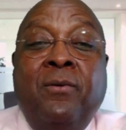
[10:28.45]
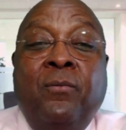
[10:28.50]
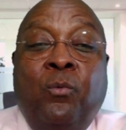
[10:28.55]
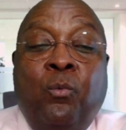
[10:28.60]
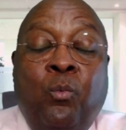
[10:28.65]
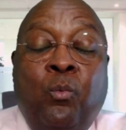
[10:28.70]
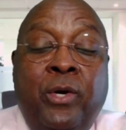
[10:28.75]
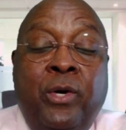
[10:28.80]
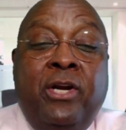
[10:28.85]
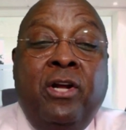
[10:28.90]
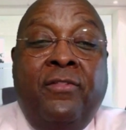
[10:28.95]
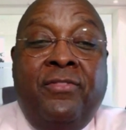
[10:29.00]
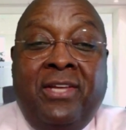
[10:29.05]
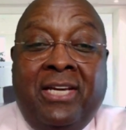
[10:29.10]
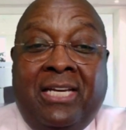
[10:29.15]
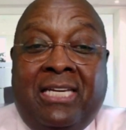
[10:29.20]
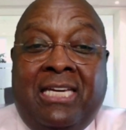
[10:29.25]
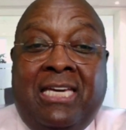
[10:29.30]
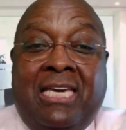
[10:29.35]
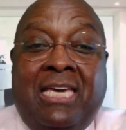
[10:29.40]
what are the
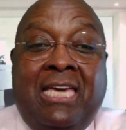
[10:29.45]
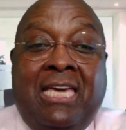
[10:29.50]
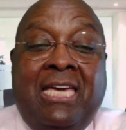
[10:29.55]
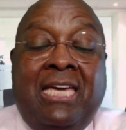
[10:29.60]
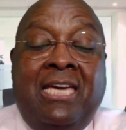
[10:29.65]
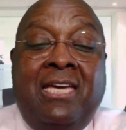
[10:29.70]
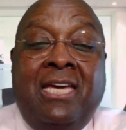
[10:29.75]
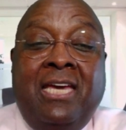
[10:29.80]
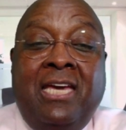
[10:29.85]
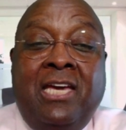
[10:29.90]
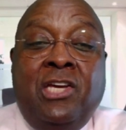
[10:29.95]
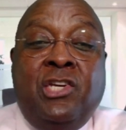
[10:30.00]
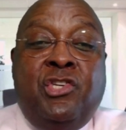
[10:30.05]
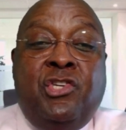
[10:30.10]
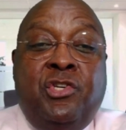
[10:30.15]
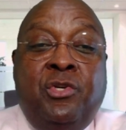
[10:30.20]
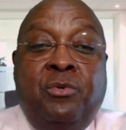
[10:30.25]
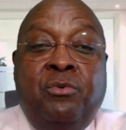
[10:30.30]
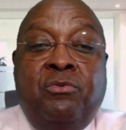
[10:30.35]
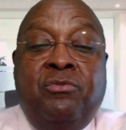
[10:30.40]
key
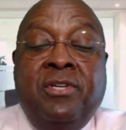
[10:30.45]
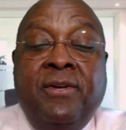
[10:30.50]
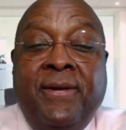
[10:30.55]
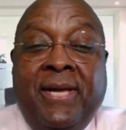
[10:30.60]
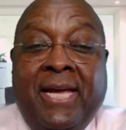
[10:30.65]
issues